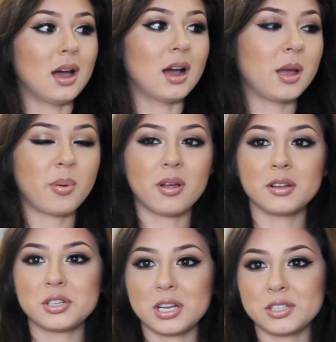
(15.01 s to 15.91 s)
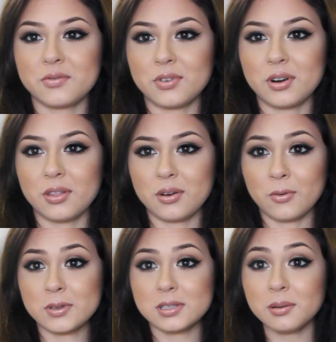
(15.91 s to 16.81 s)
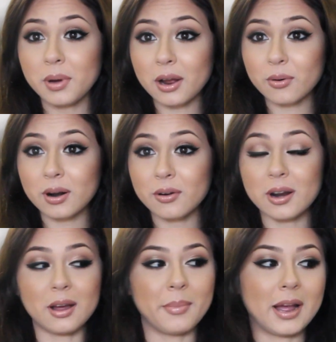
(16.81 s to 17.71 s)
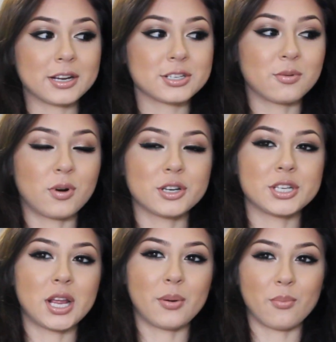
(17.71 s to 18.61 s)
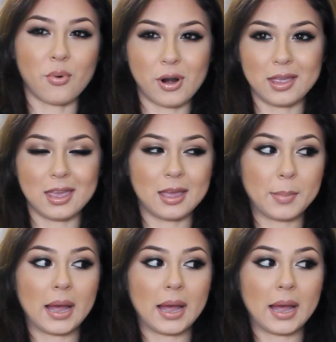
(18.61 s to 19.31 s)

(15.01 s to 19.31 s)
I apologize for the noise in the background. I'm actually watching Breaking